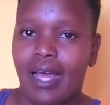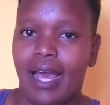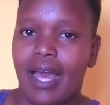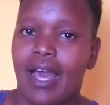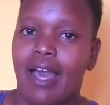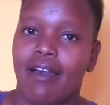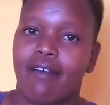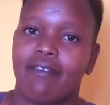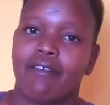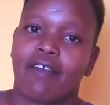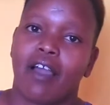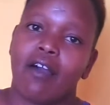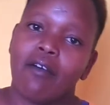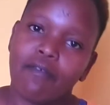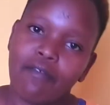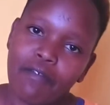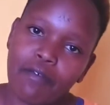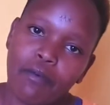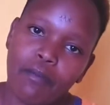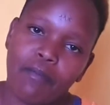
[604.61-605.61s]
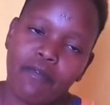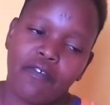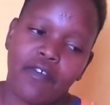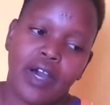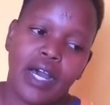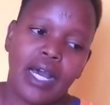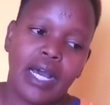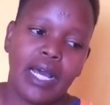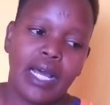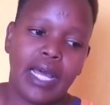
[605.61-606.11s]
I have come from
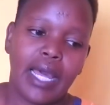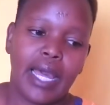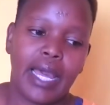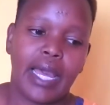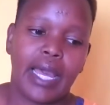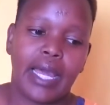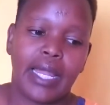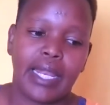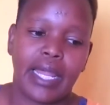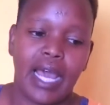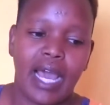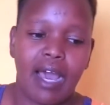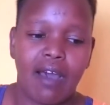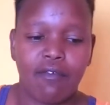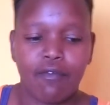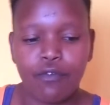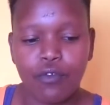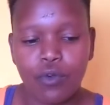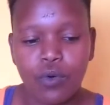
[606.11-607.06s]
far, and I have